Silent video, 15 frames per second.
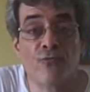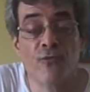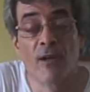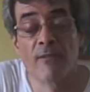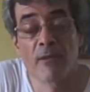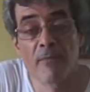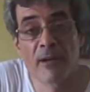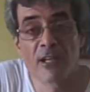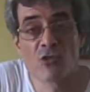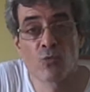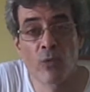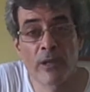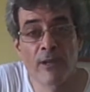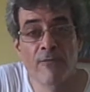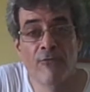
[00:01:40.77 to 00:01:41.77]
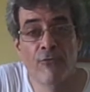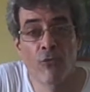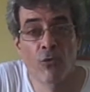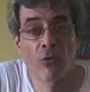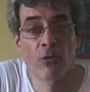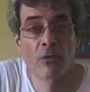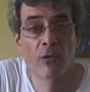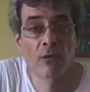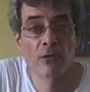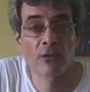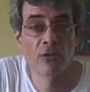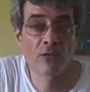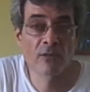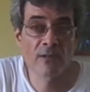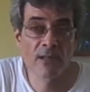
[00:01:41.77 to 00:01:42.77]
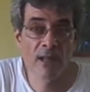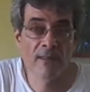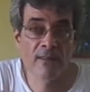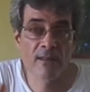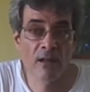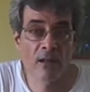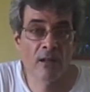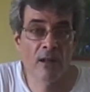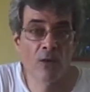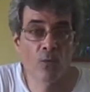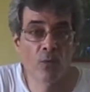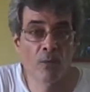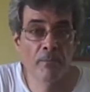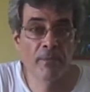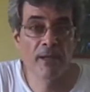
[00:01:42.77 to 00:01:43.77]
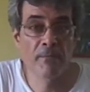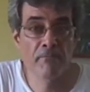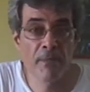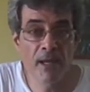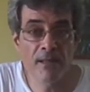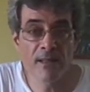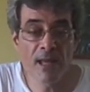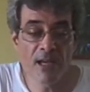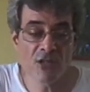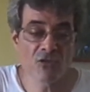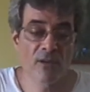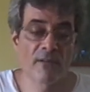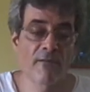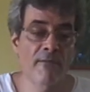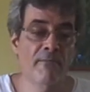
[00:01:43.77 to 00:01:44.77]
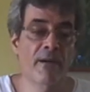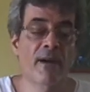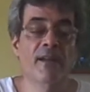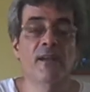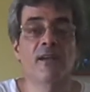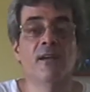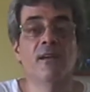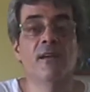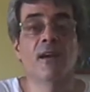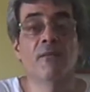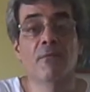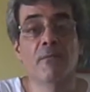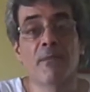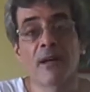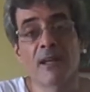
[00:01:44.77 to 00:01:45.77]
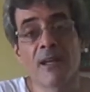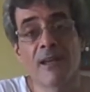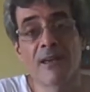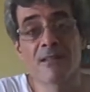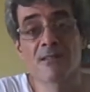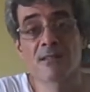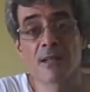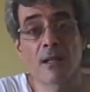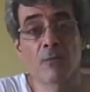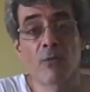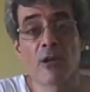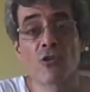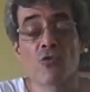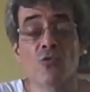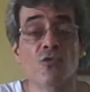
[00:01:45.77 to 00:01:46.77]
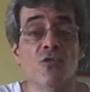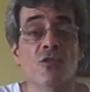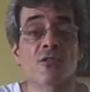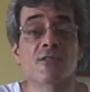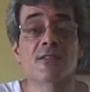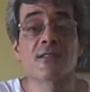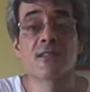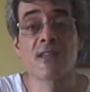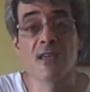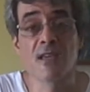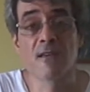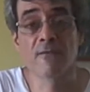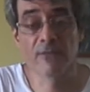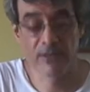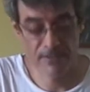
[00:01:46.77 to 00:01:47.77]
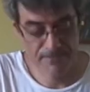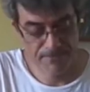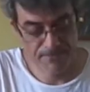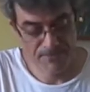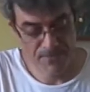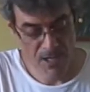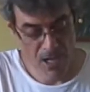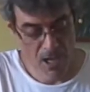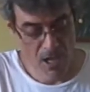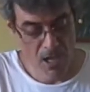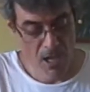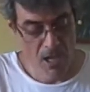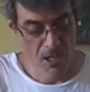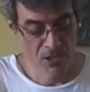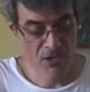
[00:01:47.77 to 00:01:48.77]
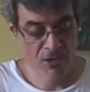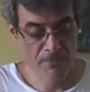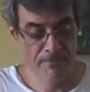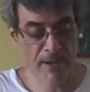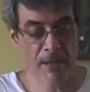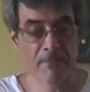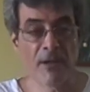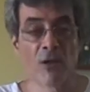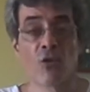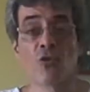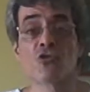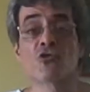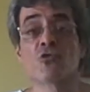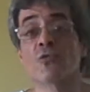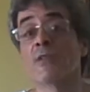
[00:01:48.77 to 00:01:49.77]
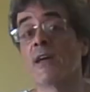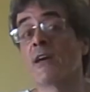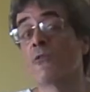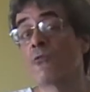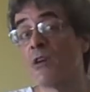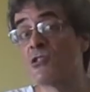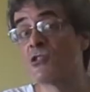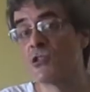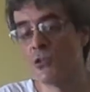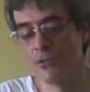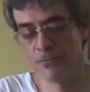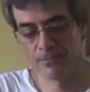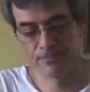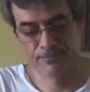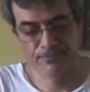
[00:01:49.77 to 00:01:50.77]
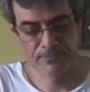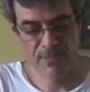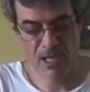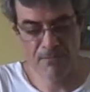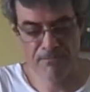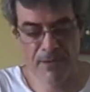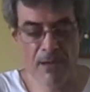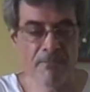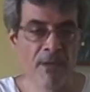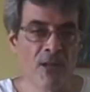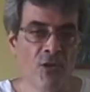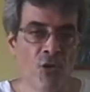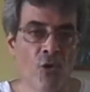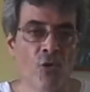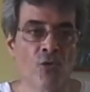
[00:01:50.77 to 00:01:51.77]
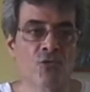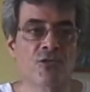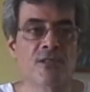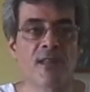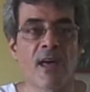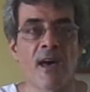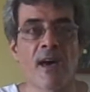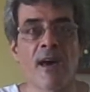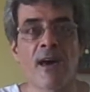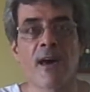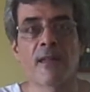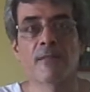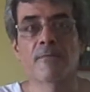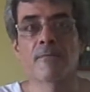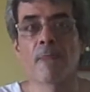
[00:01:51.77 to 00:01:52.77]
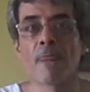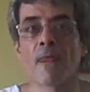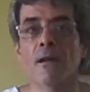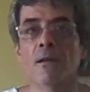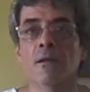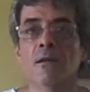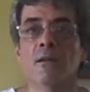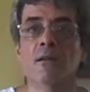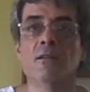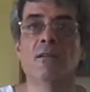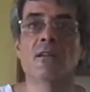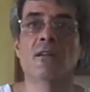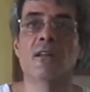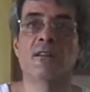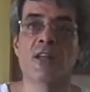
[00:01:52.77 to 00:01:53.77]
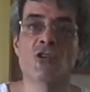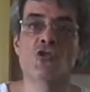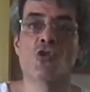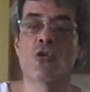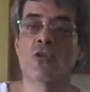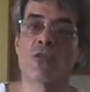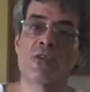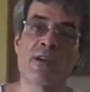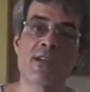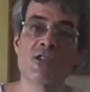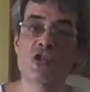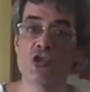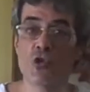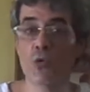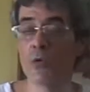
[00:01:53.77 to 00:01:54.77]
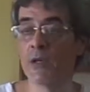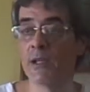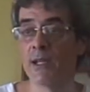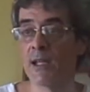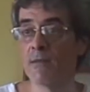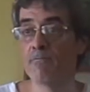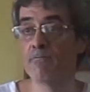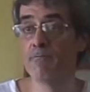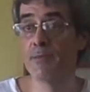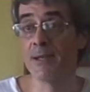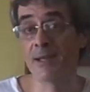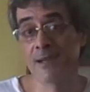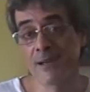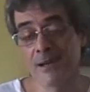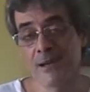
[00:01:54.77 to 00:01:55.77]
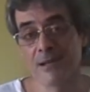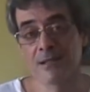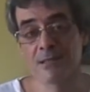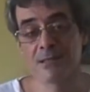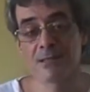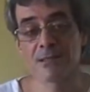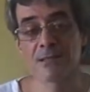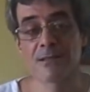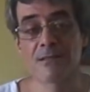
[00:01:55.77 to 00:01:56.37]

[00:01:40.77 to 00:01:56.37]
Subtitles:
everybody's waiting for, you know, that the club will be midnight so everybody can celebrate New Year's Eve. So Batman goes to the rescue. And Batman knows that the Joker is doing it because